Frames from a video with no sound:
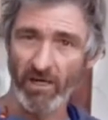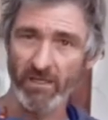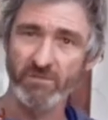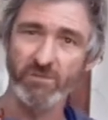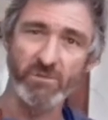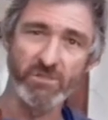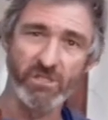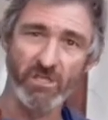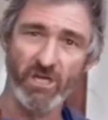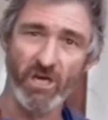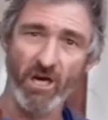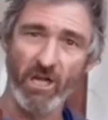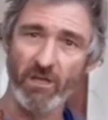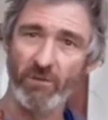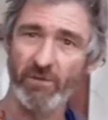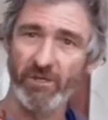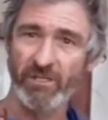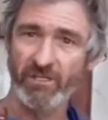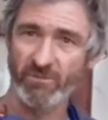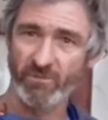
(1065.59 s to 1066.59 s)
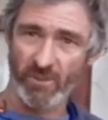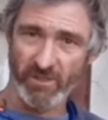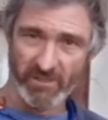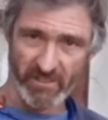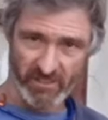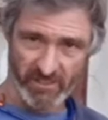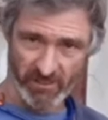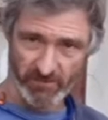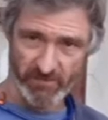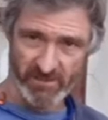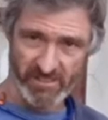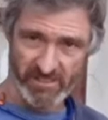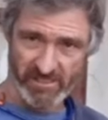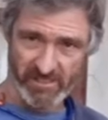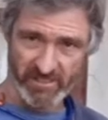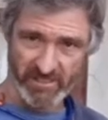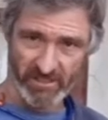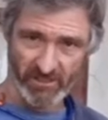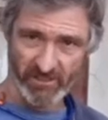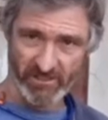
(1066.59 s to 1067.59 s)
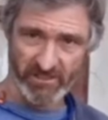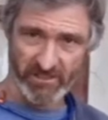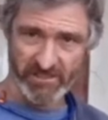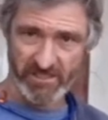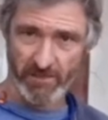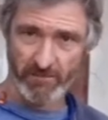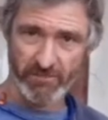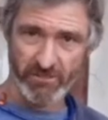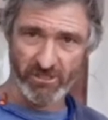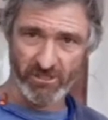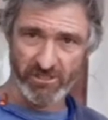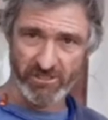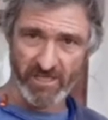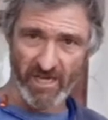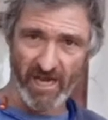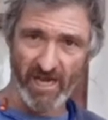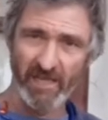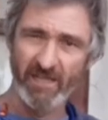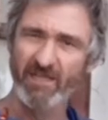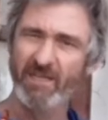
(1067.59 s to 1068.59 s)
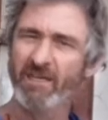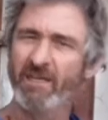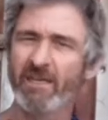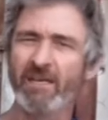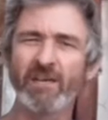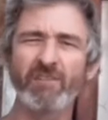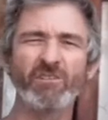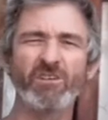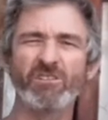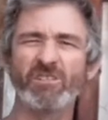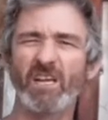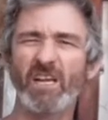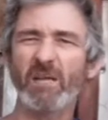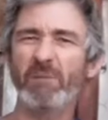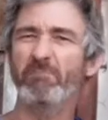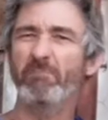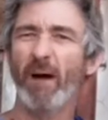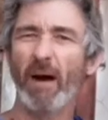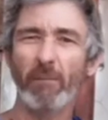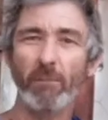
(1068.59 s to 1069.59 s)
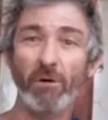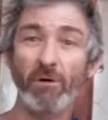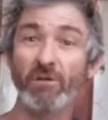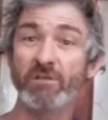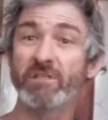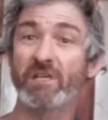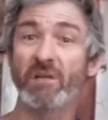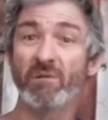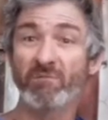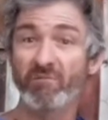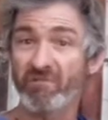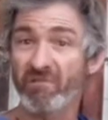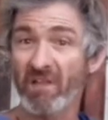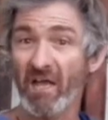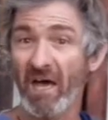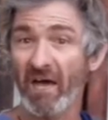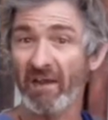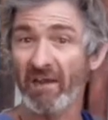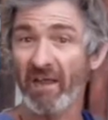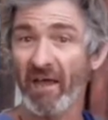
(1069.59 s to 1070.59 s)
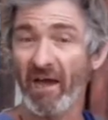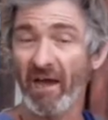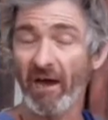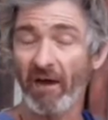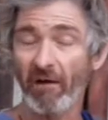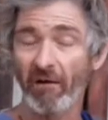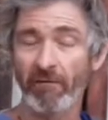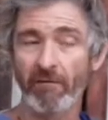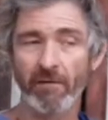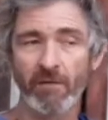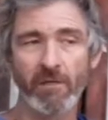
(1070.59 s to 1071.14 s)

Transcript: That's what you call it when you just want the kiln to sit there at the temperature it's at. If there's any bubbles, let them flatten out,